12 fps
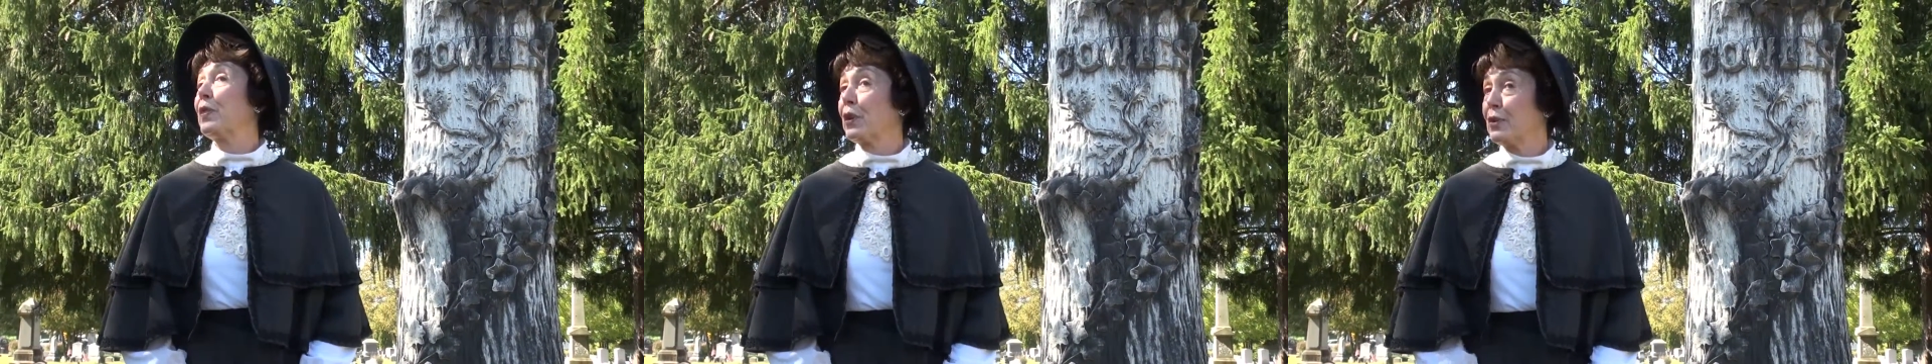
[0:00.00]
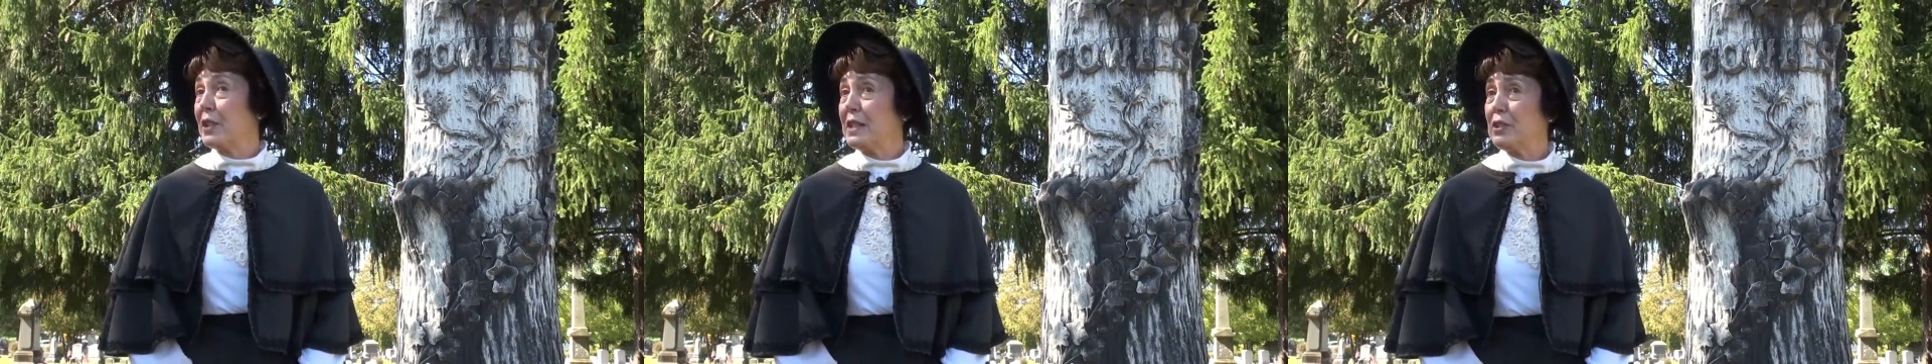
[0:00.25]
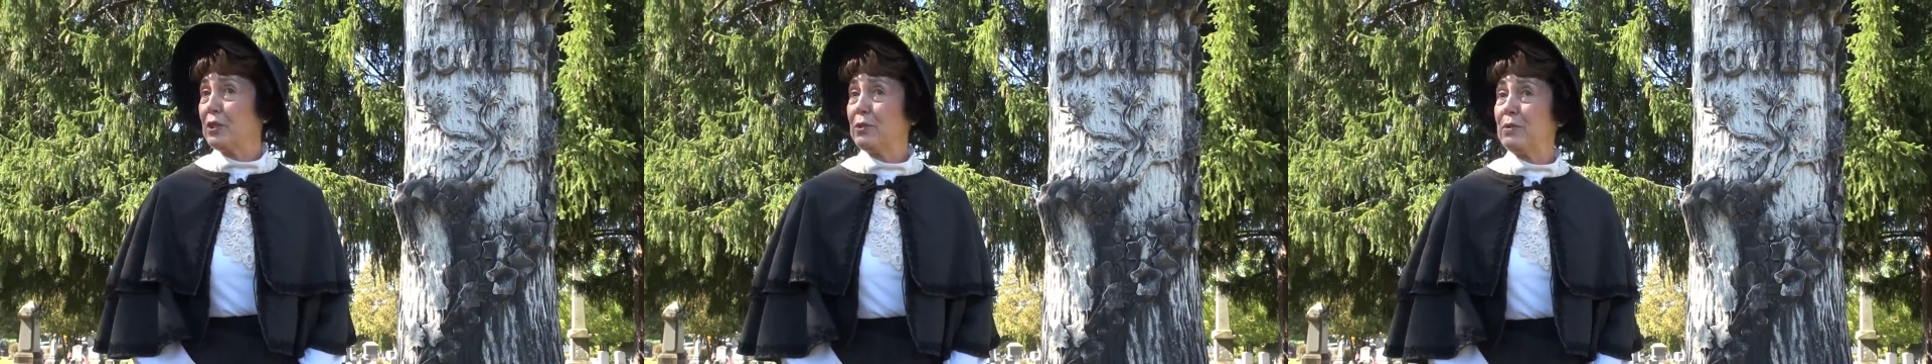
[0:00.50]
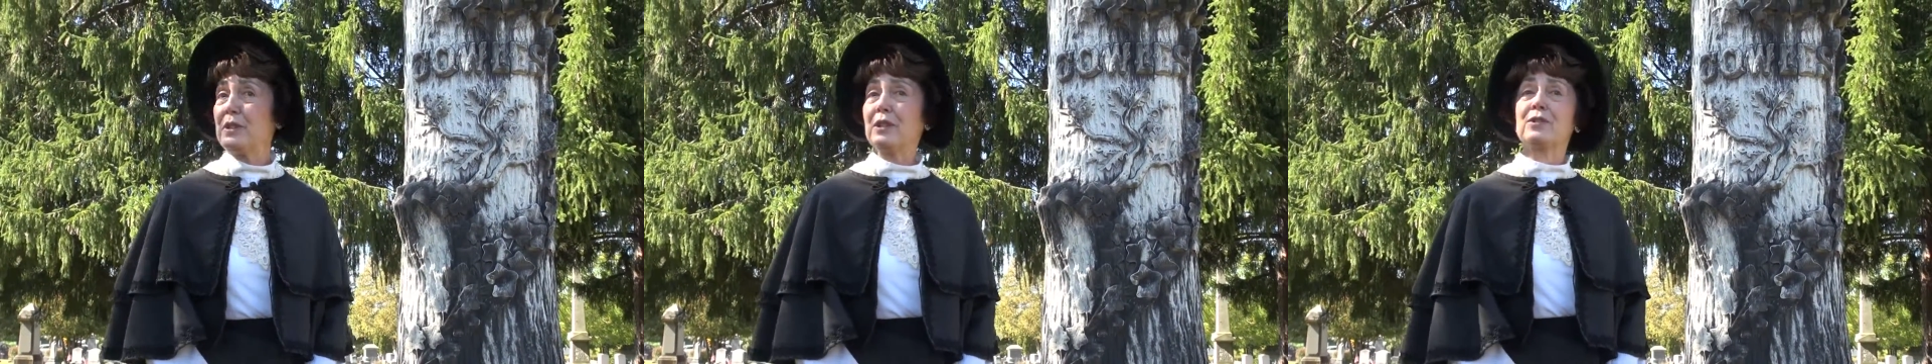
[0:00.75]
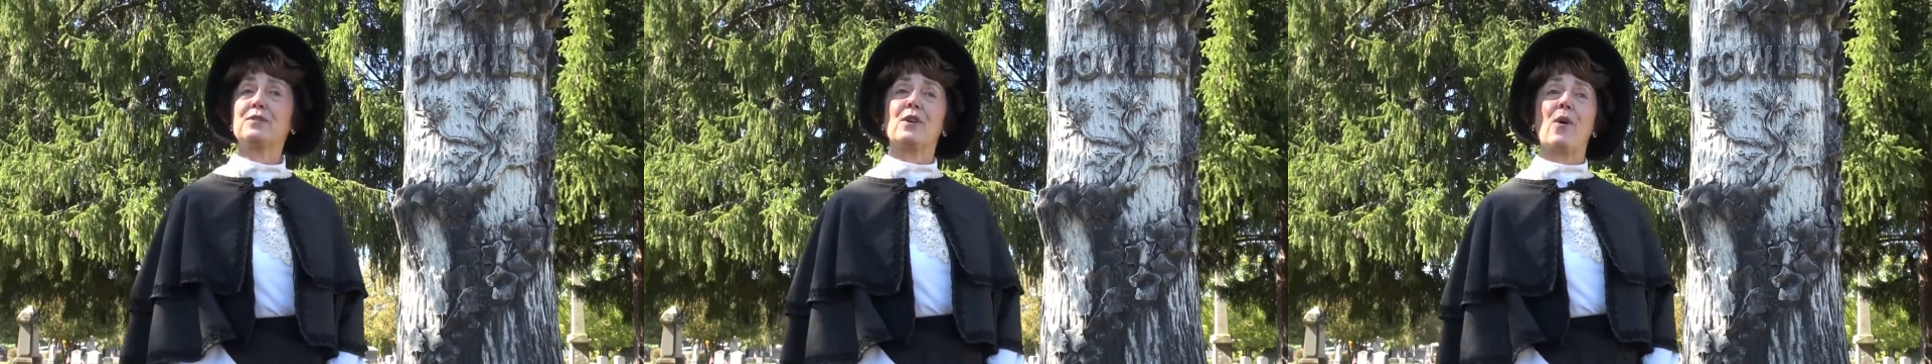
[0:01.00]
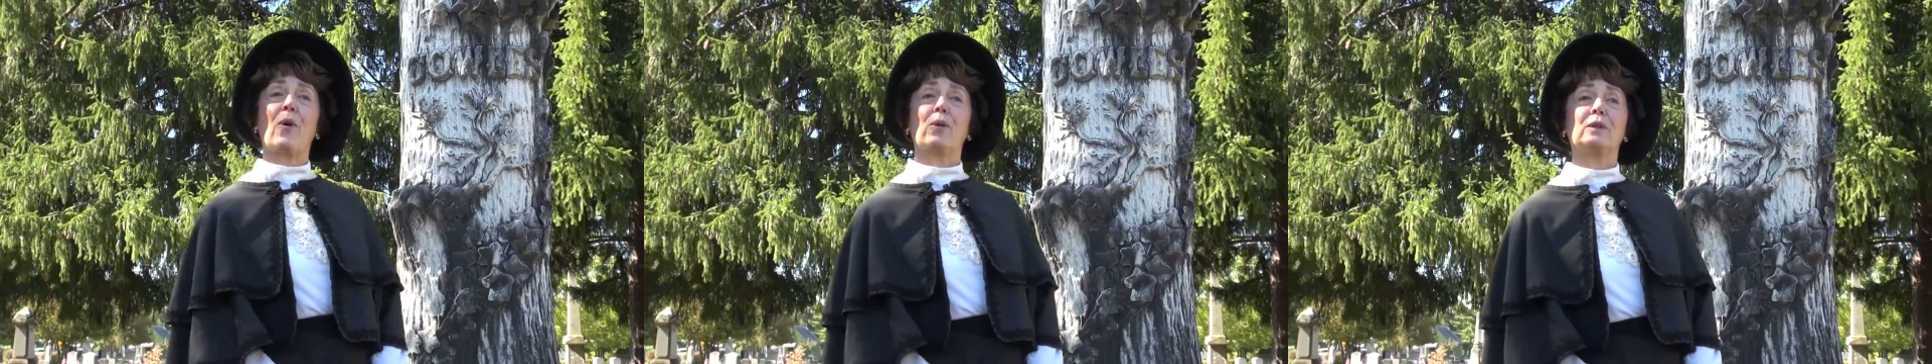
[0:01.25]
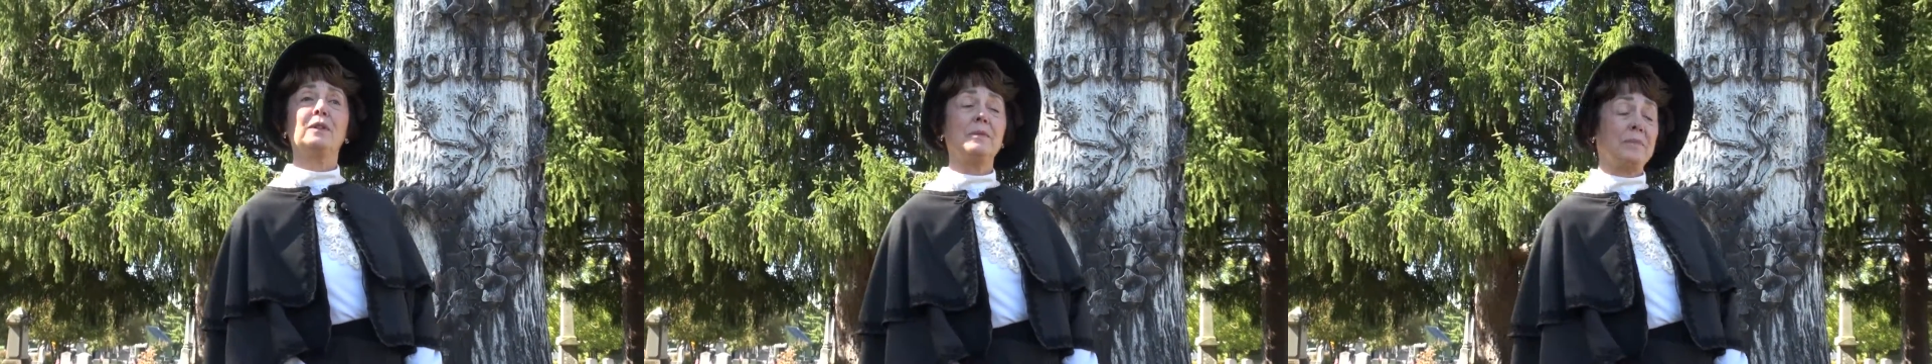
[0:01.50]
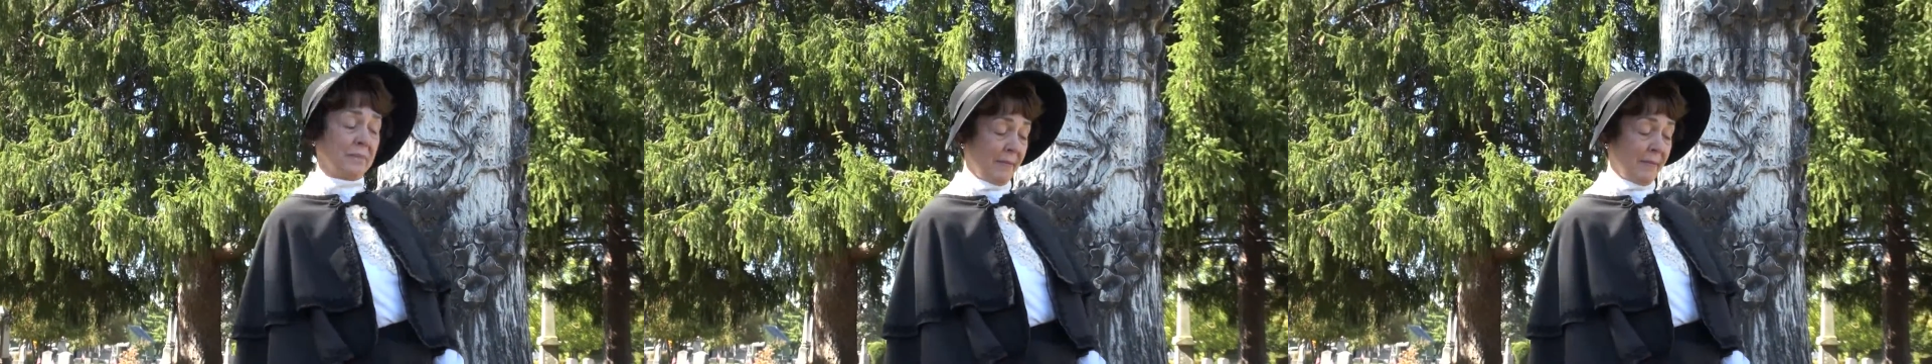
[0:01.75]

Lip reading: 32 years old